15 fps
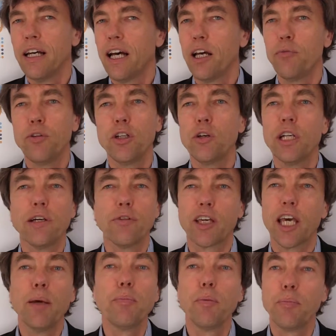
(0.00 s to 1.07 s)
And we don't have a
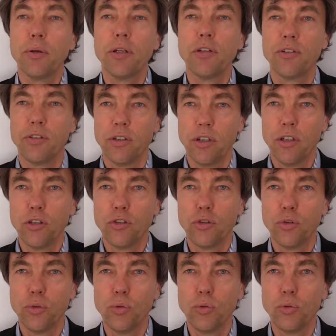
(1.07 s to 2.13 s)
capability
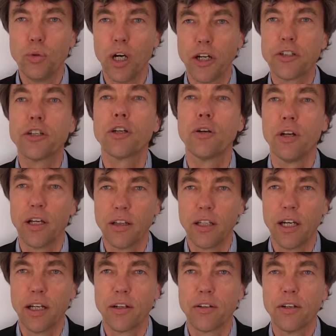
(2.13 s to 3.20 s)
to articulate
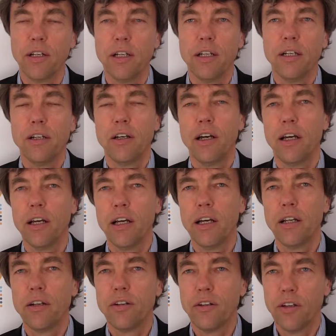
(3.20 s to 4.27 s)
that.
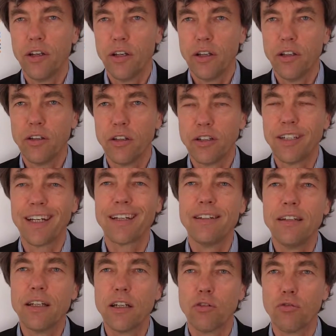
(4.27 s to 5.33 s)
And the
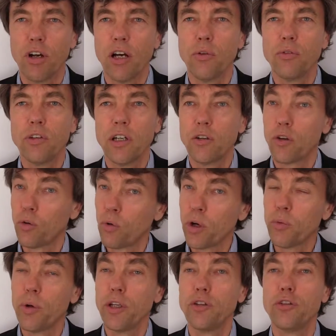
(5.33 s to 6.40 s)
technique around that, or
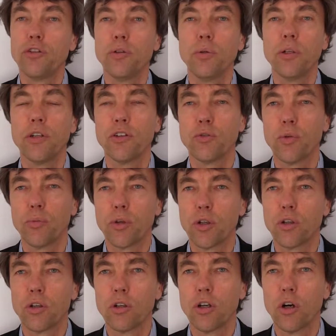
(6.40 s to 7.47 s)
one way to do it, is what we
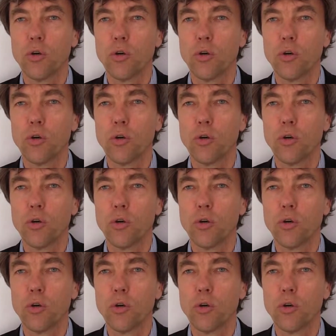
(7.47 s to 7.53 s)
call